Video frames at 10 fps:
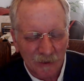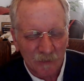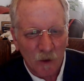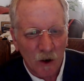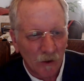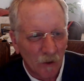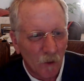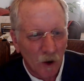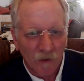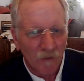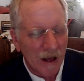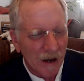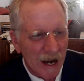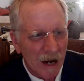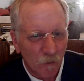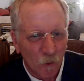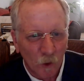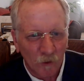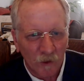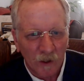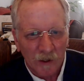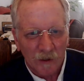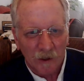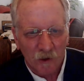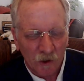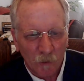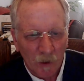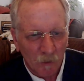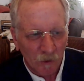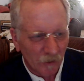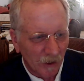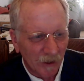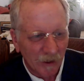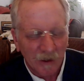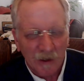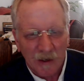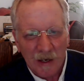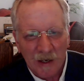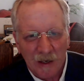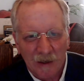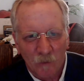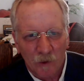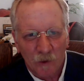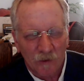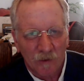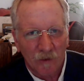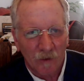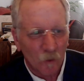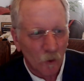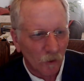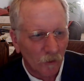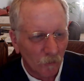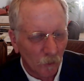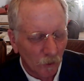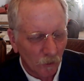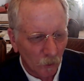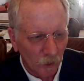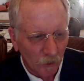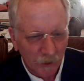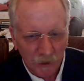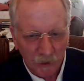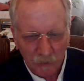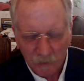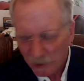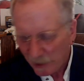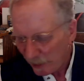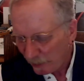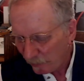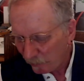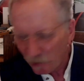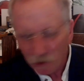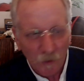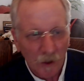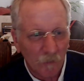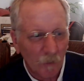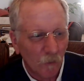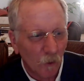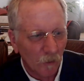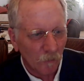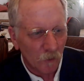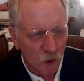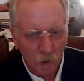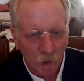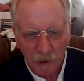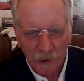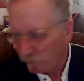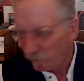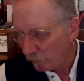part of that half world that she represented, and which of course, and we're looking at and they're testifying before a jury of